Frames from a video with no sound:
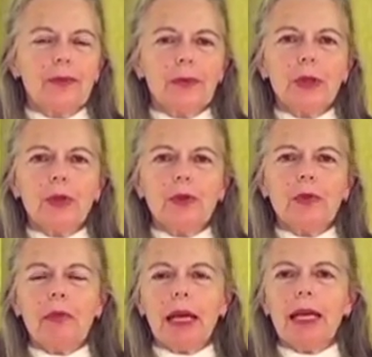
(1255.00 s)

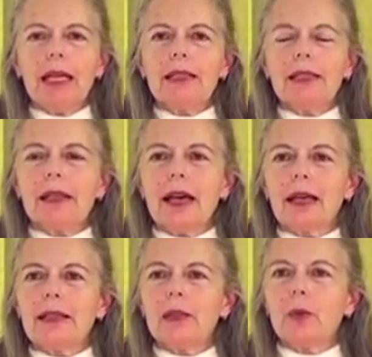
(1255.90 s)
food, money,
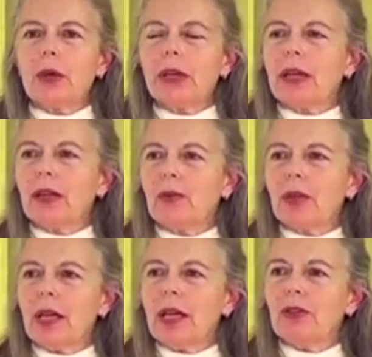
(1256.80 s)
sex, work, and
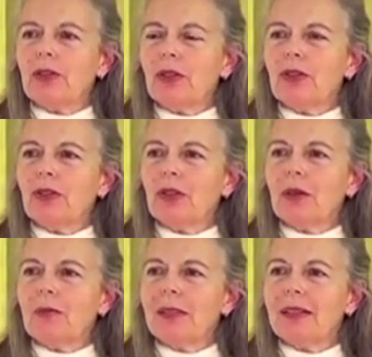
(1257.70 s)

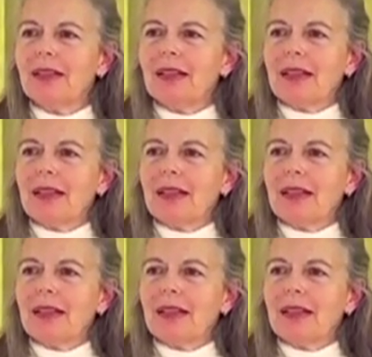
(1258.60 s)
relationships.